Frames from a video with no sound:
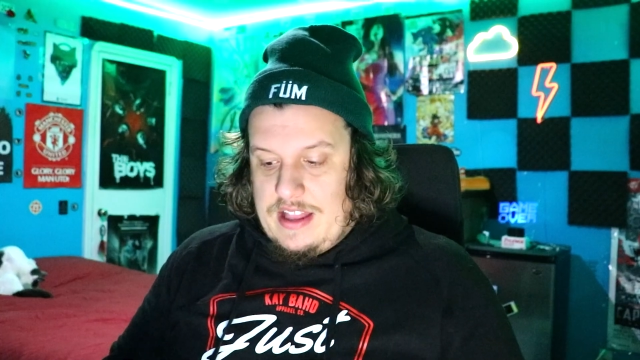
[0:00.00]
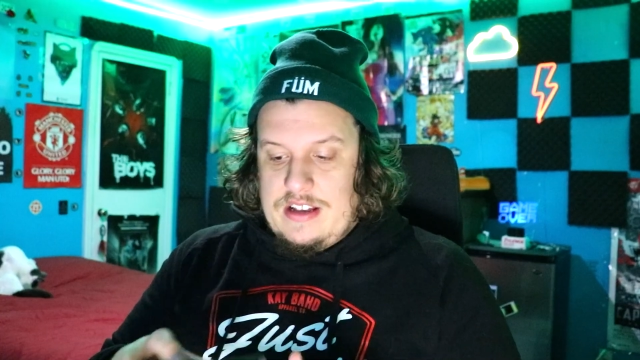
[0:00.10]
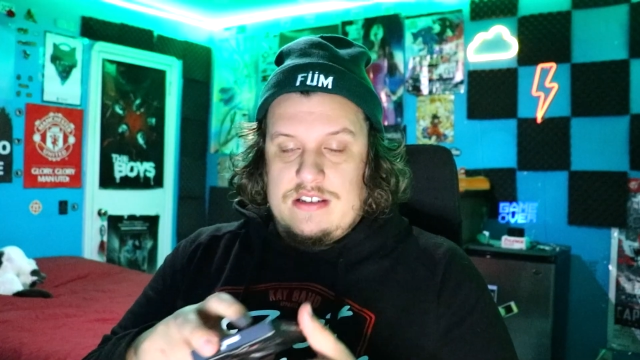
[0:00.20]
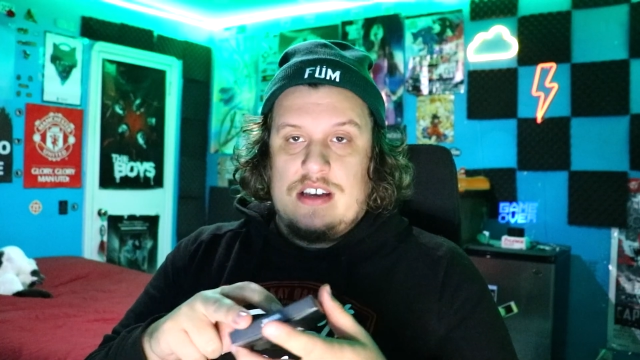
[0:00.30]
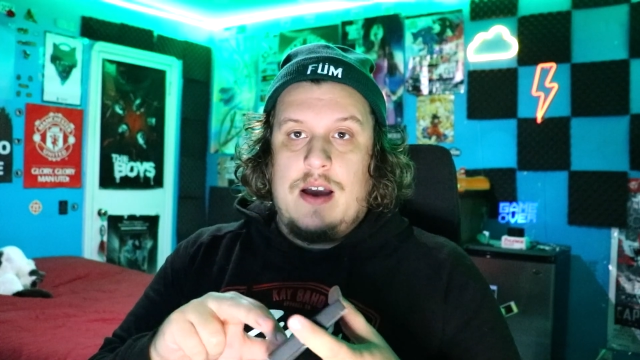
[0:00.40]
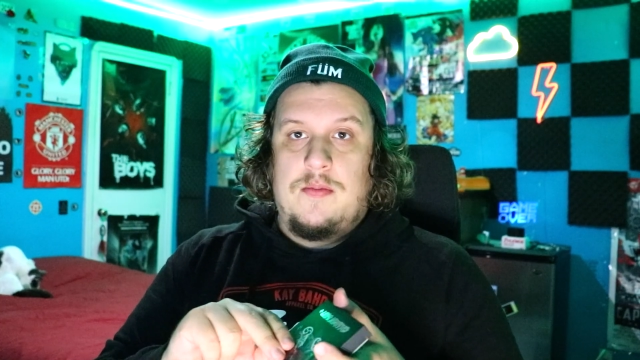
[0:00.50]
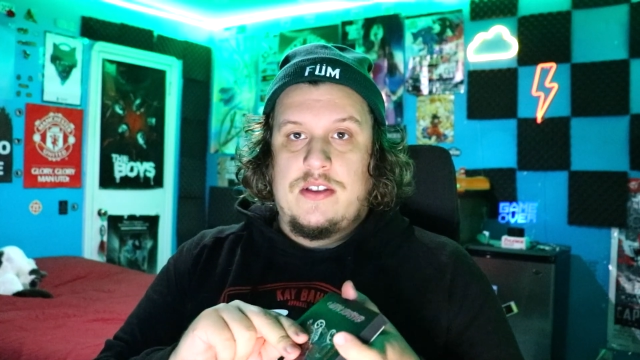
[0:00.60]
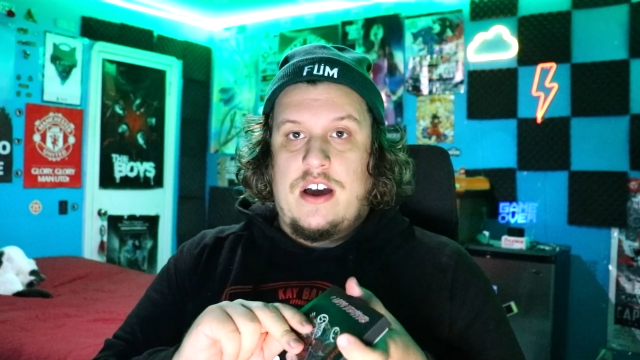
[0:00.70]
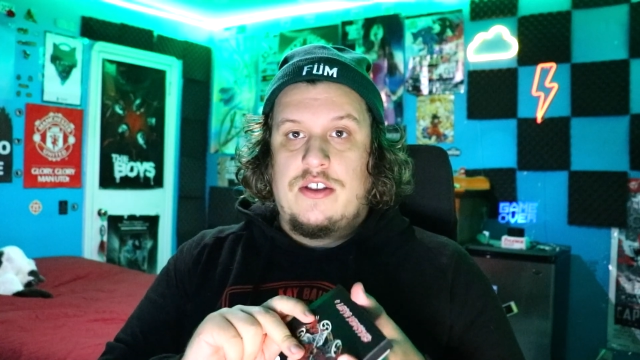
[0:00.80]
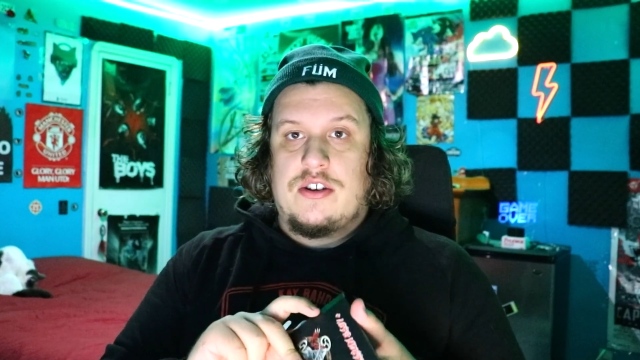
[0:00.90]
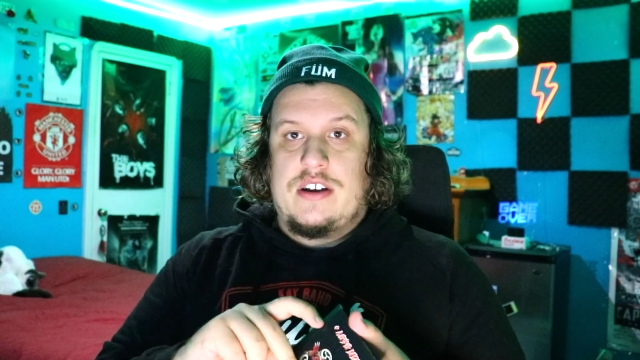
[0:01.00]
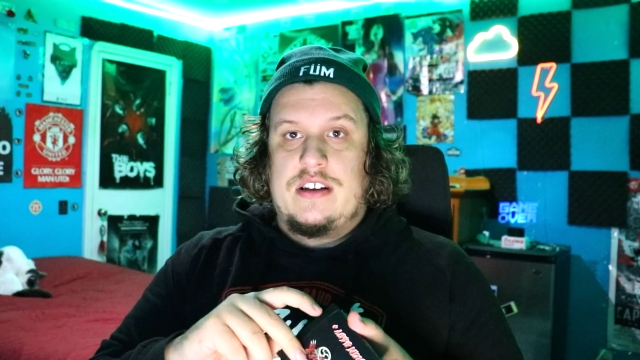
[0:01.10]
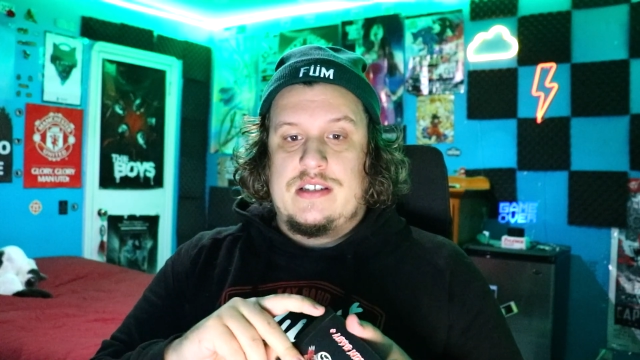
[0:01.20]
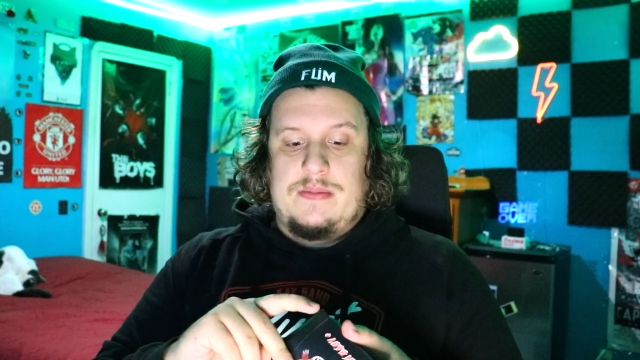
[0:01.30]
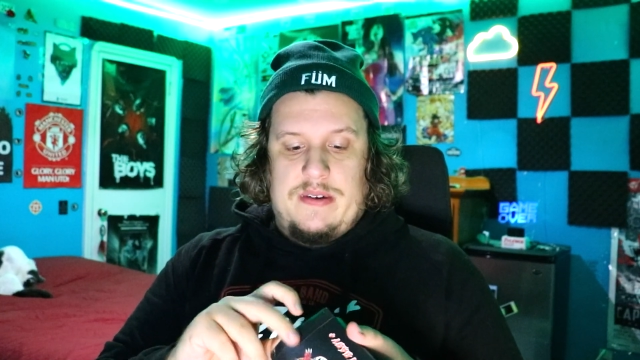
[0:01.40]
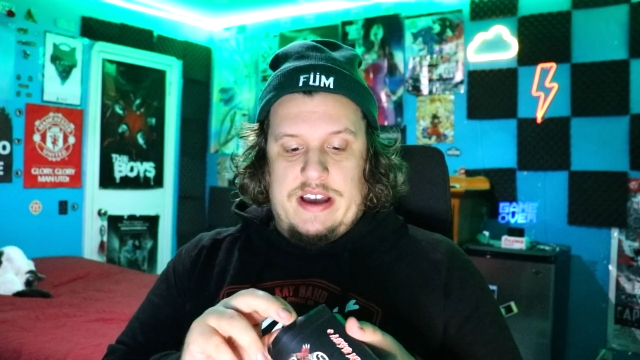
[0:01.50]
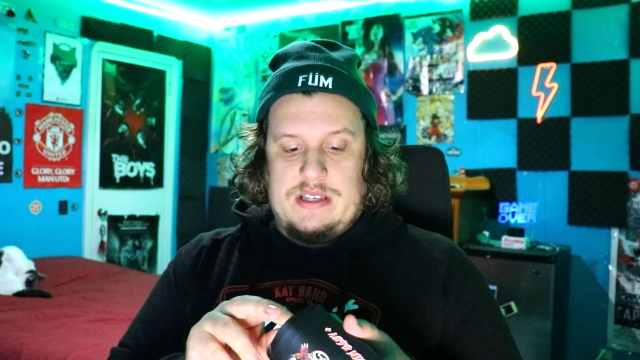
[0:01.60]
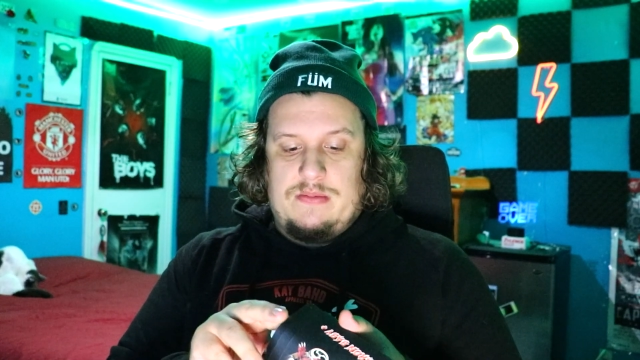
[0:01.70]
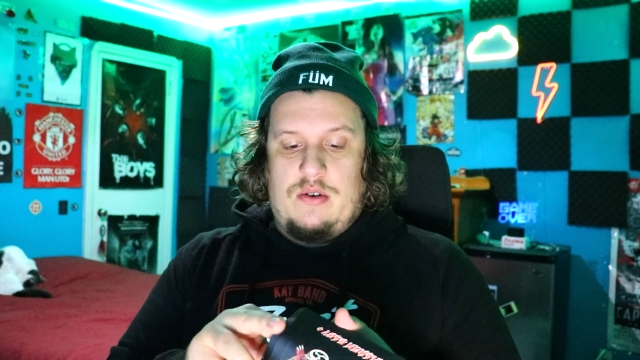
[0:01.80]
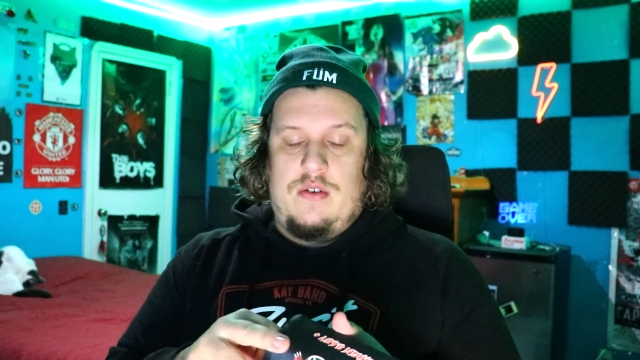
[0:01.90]
And it does come with other
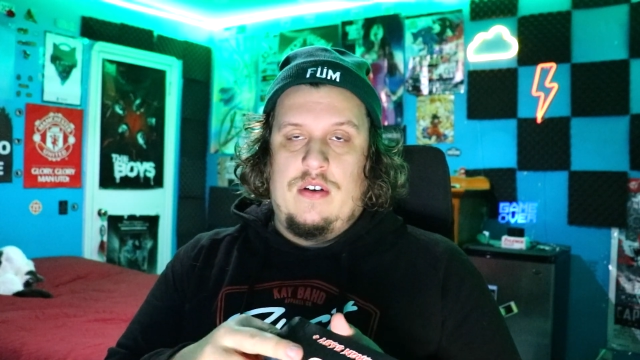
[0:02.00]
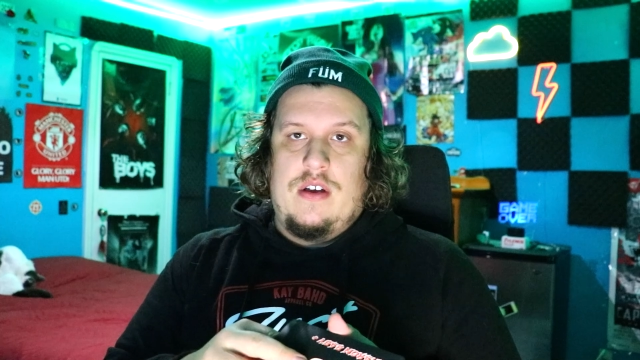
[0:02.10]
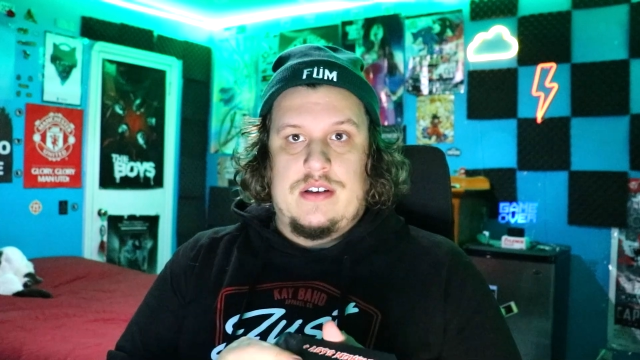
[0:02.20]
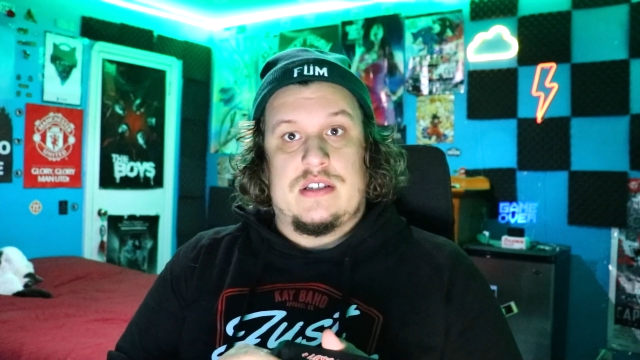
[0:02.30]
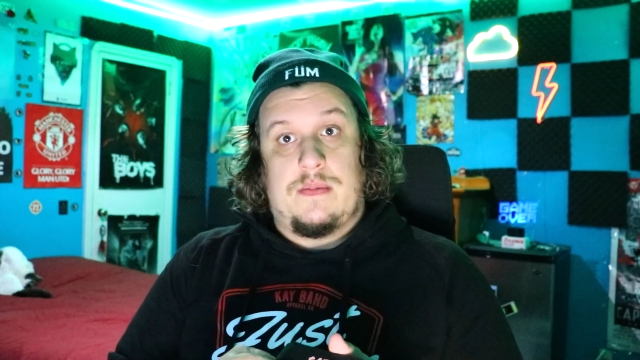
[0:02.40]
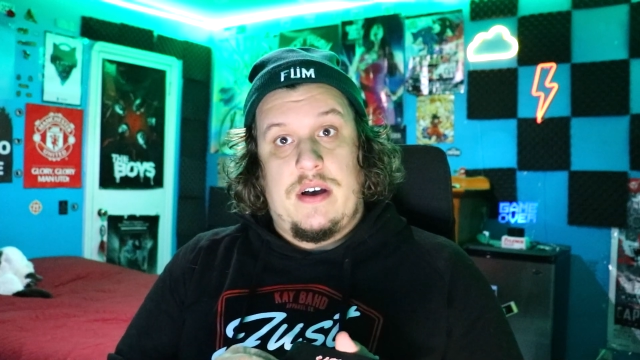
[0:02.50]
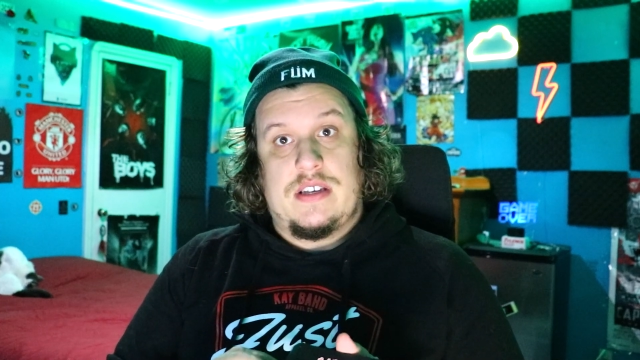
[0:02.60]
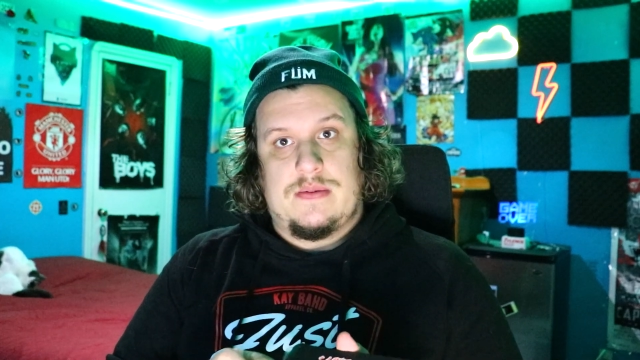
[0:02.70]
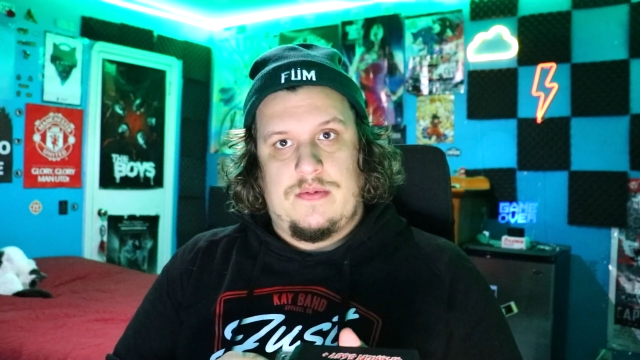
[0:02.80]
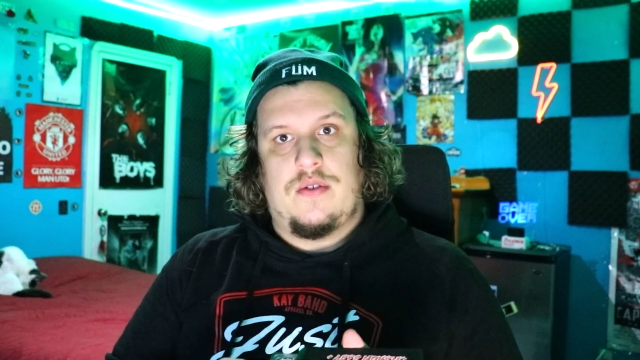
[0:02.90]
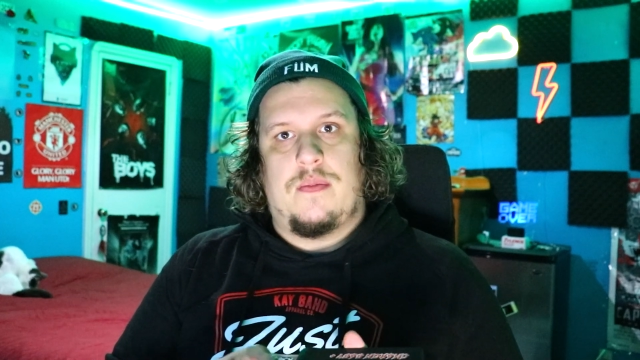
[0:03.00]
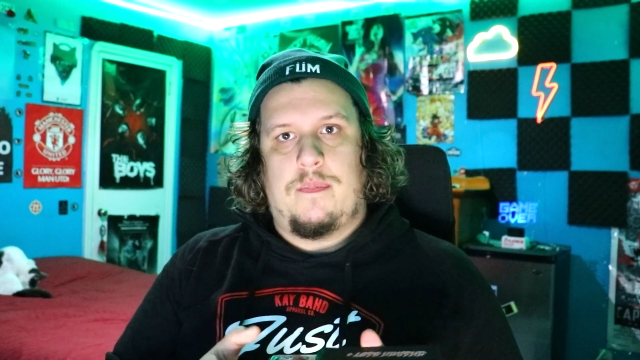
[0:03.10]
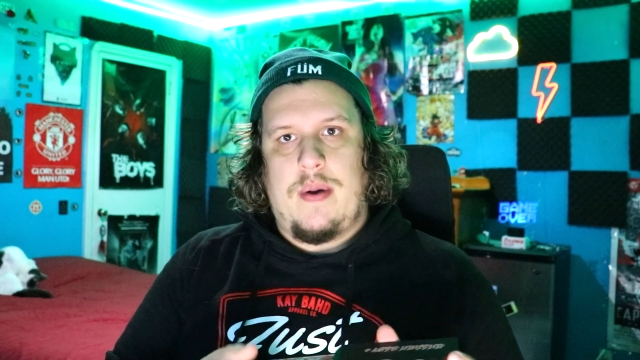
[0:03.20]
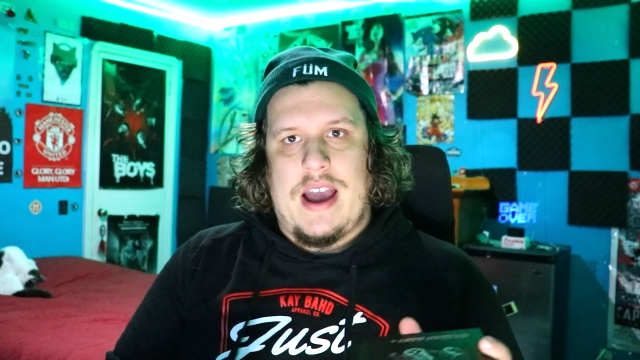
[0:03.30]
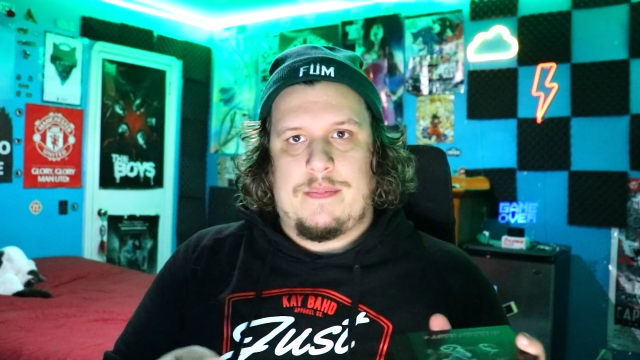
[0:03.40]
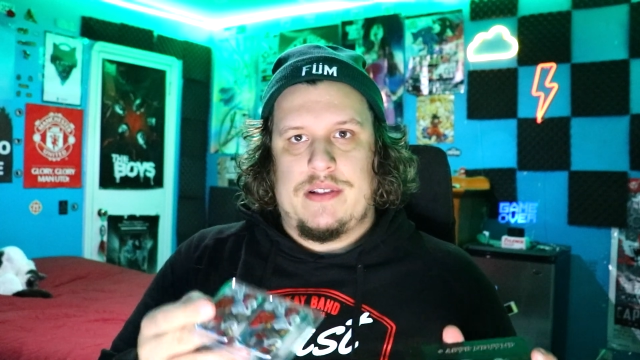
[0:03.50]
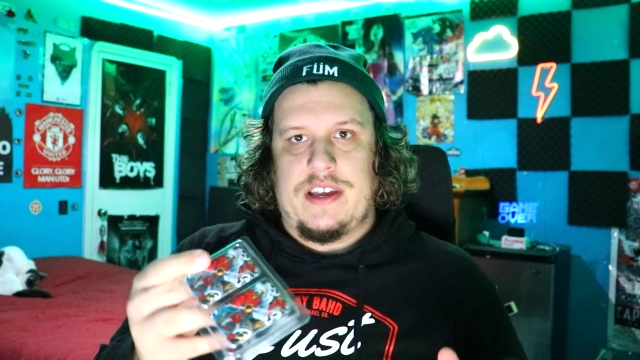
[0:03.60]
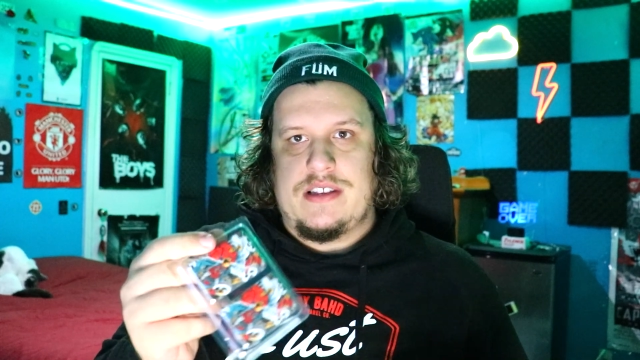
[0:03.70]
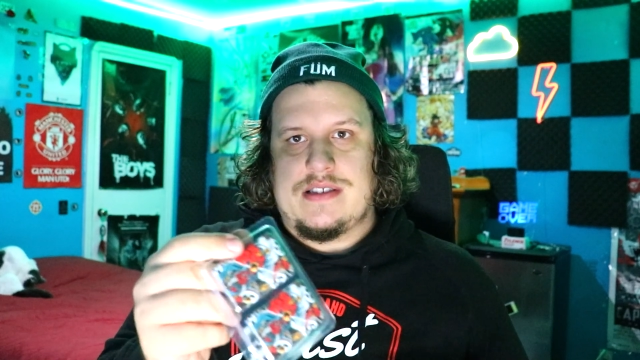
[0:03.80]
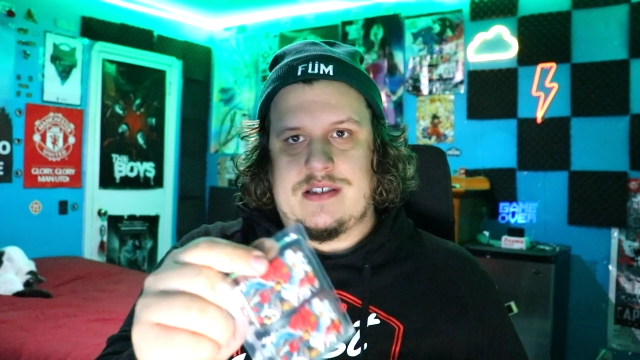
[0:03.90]
customizable, customizable back
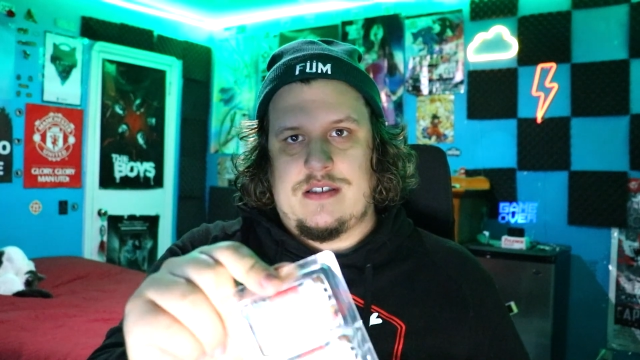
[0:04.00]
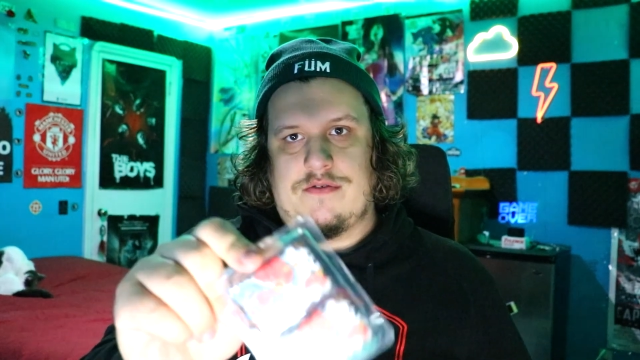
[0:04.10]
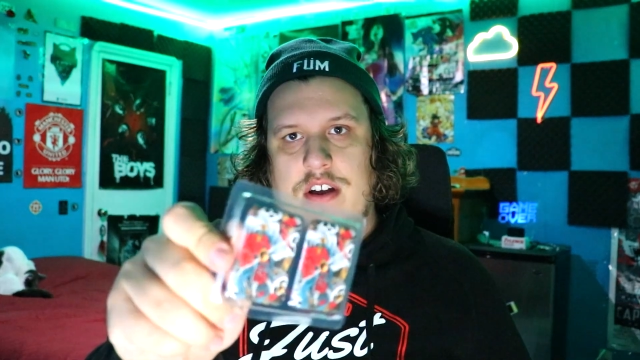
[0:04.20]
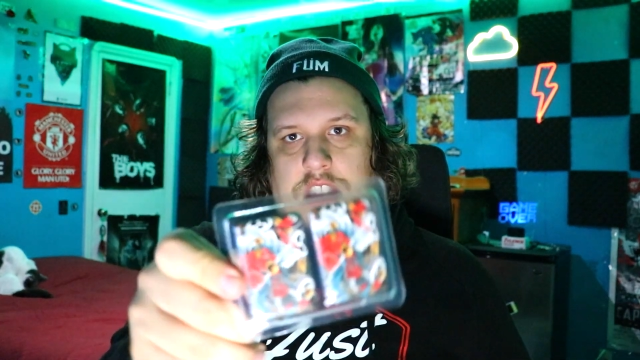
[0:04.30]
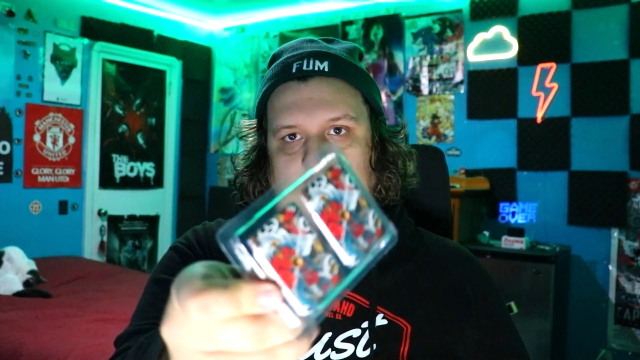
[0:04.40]
plates. Right